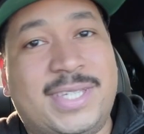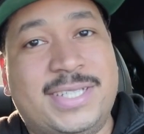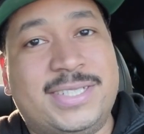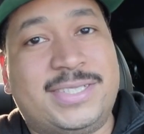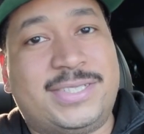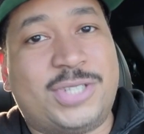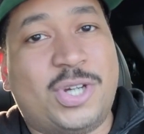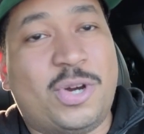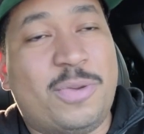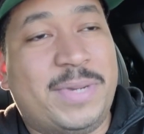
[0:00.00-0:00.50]

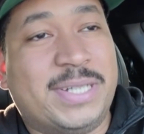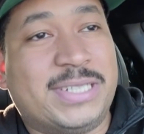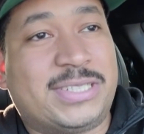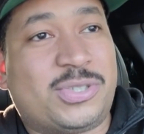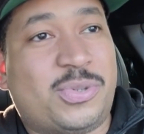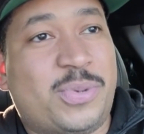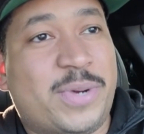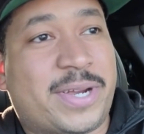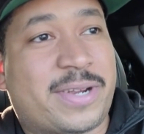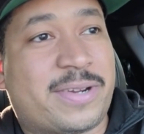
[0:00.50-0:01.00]
so
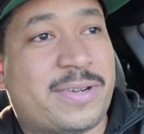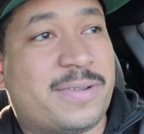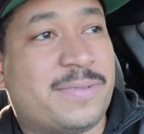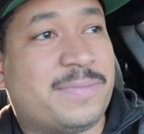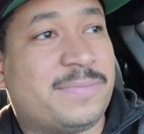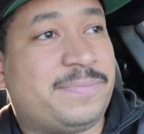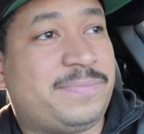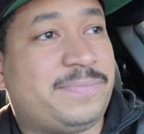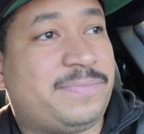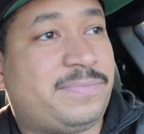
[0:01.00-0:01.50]
much quicker.
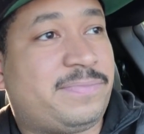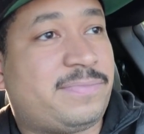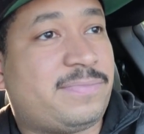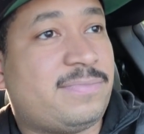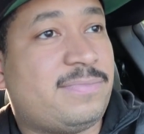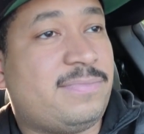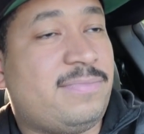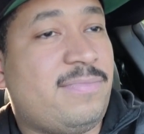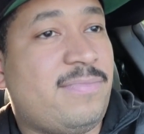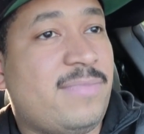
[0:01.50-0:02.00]

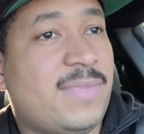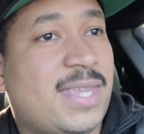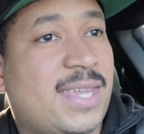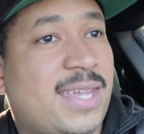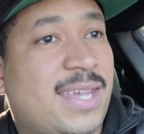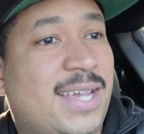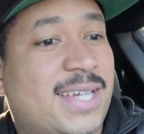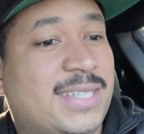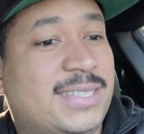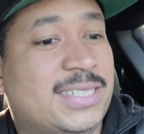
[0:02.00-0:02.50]

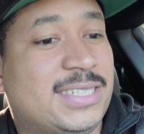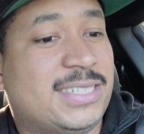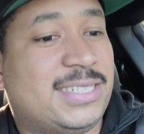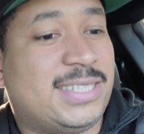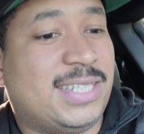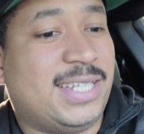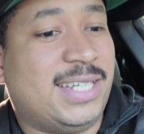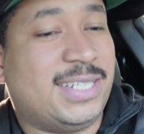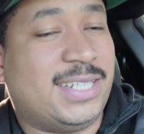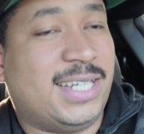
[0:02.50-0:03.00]

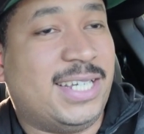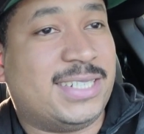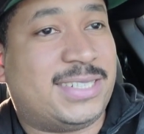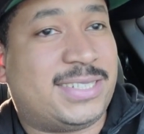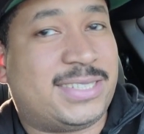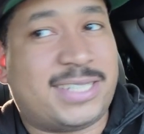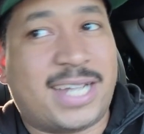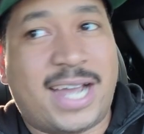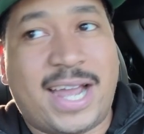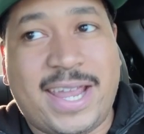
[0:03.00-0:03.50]

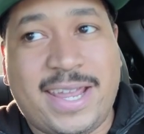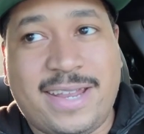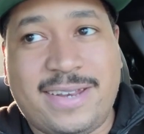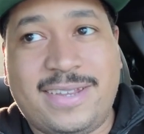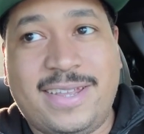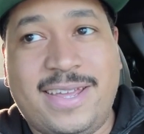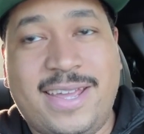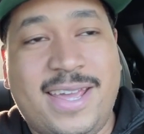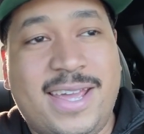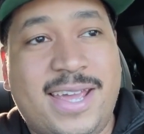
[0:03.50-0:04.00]
It's tight.
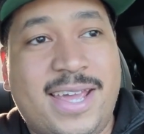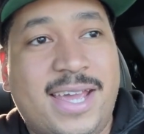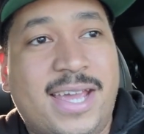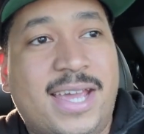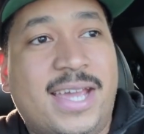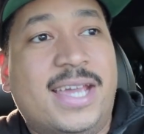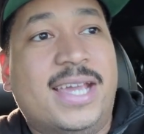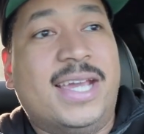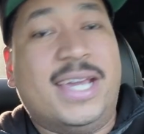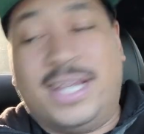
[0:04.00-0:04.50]

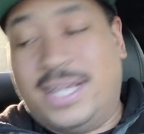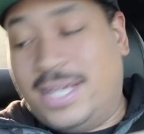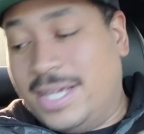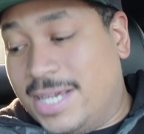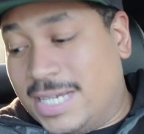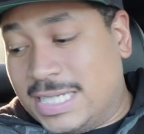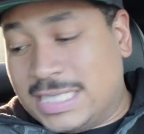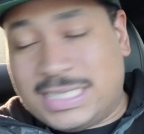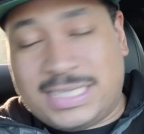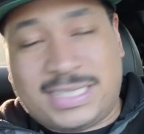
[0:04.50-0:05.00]

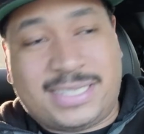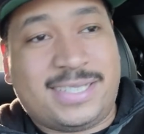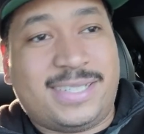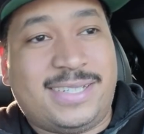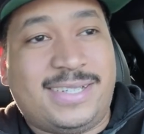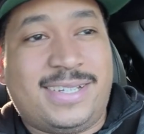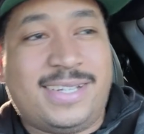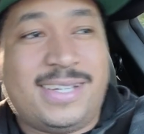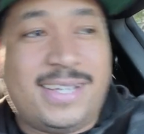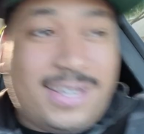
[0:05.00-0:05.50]
It's
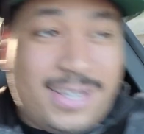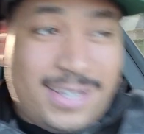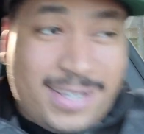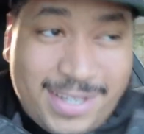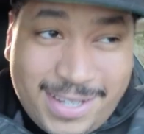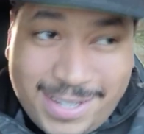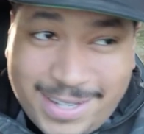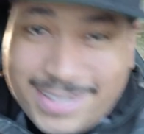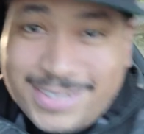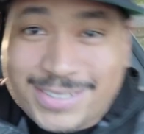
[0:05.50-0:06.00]

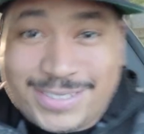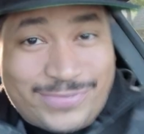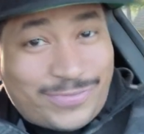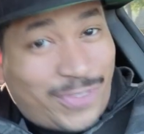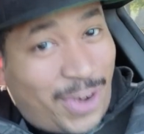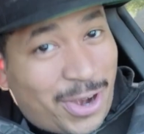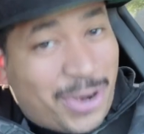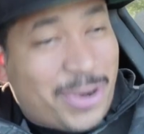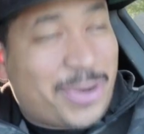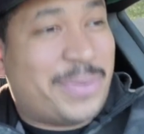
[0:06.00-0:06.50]

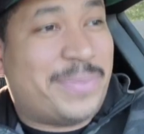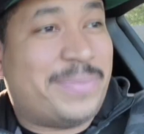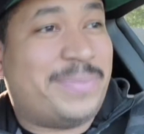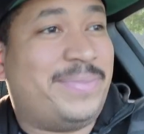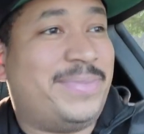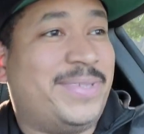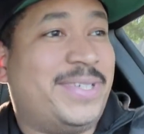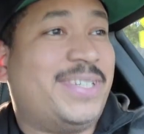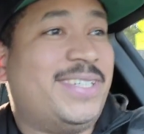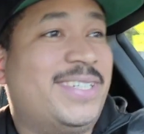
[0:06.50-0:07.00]

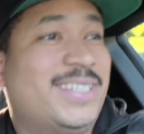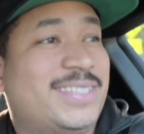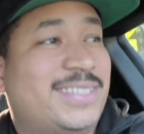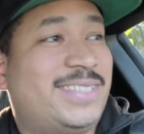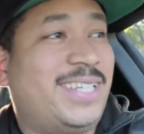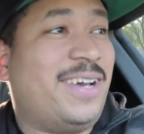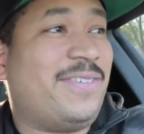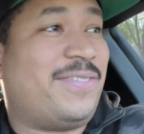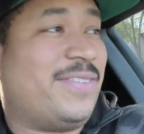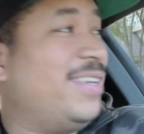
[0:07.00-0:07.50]
firm. It's
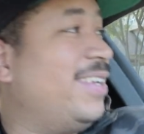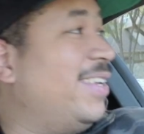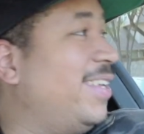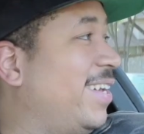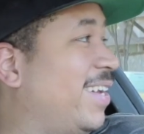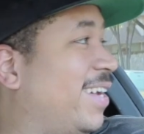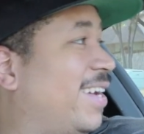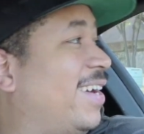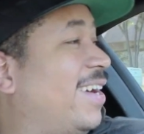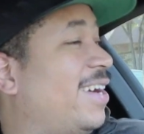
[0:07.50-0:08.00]

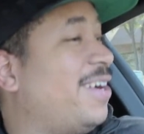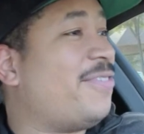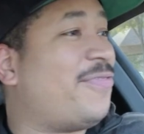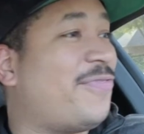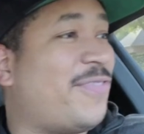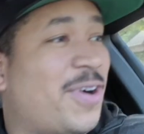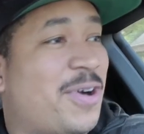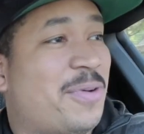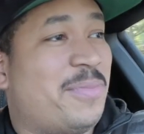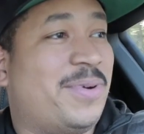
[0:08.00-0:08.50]
definitely
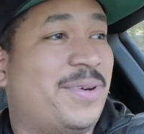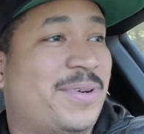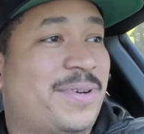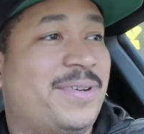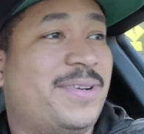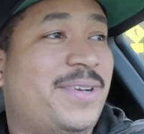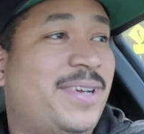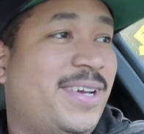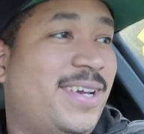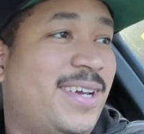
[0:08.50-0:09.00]
firmer
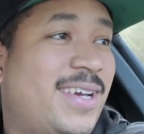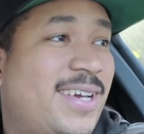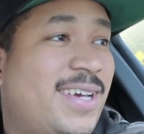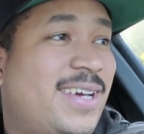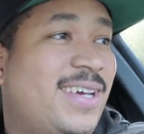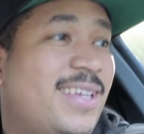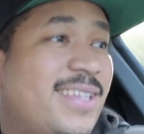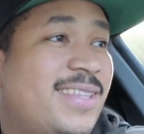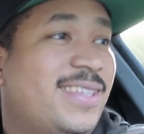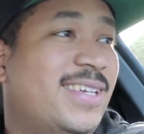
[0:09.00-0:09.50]

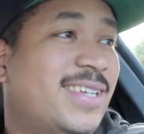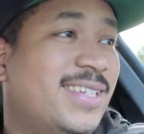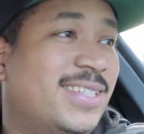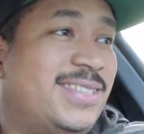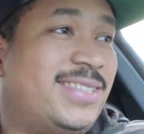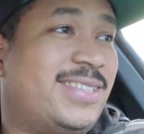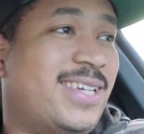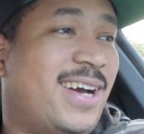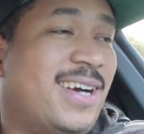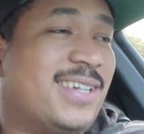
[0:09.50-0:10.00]
than the
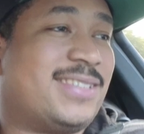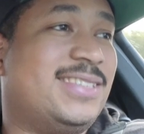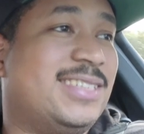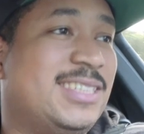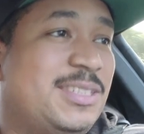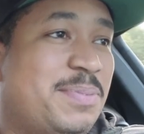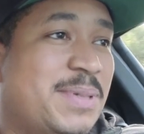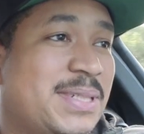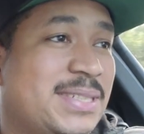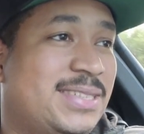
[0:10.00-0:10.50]
stock
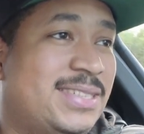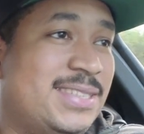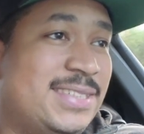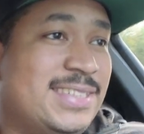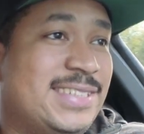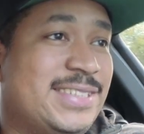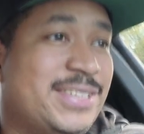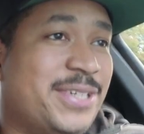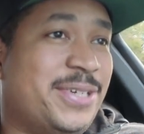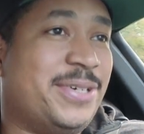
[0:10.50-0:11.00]

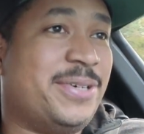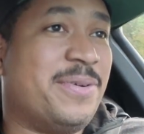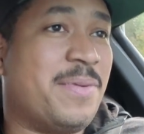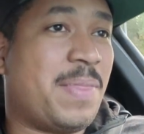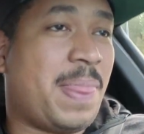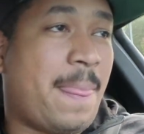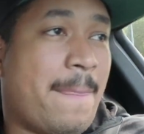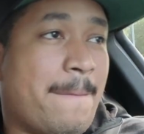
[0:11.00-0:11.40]
suspension. So